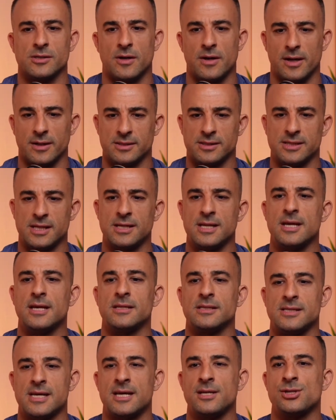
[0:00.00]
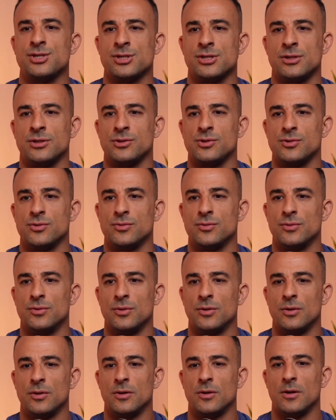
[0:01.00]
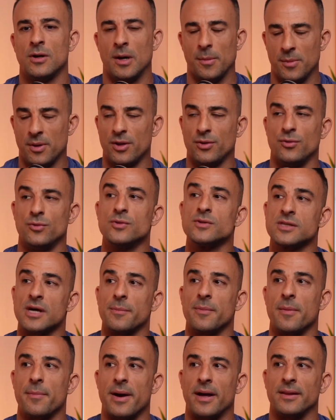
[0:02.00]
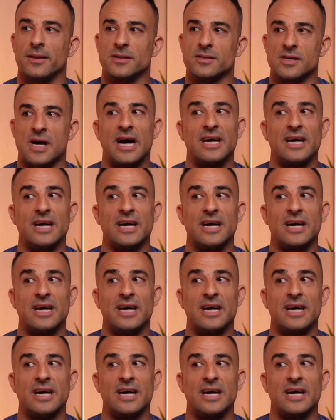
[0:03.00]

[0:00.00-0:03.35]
All right, set the intention to, I'm going to do something about this.